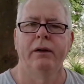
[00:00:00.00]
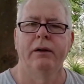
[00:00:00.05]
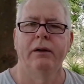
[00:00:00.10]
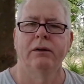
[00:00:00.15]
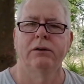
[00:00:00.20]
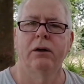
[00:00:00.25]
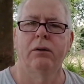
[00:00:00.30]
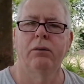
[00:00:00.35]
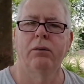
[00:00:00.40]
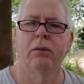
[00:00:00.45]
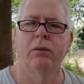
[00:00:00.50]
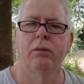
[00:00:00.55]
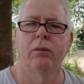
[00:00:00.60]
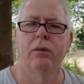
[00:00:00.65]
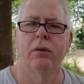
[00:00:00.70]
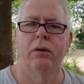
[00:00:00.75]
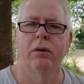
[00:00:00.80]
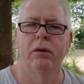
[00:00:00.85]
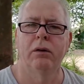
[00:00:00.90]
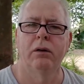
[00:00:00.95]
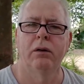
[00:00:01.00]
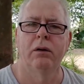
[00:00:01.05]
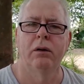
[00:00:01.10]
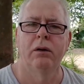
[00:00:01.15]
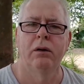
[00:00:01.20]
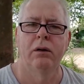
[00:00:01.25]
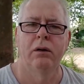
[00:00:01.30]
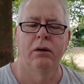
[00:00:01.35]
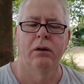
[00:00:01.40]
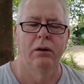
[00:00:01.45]
So
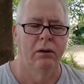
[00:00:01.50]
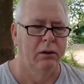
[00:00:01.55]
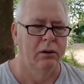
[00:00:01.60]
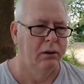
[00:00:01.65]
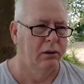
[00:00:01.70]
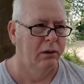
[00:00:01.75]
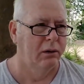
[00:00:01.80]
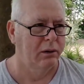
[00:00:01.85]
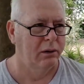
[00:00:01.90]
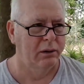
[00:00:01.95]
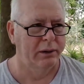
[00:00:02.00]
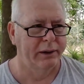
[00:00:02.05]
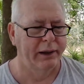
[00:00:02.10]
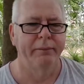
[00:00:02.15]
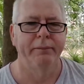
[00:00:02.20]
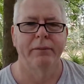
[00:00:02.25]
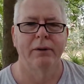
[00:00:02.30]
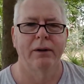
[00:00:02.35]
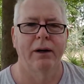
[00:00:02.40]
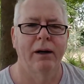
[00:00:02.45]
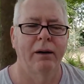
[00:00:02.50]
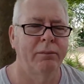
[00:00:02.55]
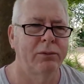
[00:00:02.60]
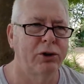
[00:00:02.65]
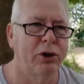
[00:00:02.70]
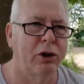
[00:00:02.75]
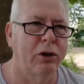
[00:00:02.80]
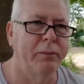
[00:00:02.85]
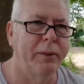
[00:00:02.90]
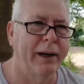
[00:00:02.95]
okay, I'm
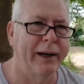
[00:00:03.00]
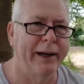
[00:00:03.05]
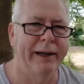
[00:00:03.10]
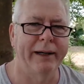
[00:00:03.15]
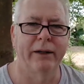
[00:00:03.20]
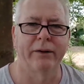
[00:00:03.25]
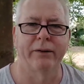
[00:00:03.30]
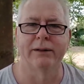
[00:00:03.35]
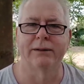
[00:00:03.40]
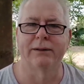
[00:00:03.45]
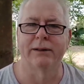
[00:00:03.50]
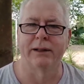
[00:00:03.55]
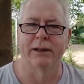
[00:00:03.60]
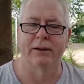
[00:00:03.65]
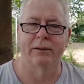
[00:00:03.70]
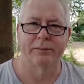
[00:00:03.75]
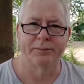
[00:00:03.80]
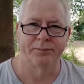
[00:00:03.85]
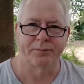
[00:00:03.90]
showing my ignorance here.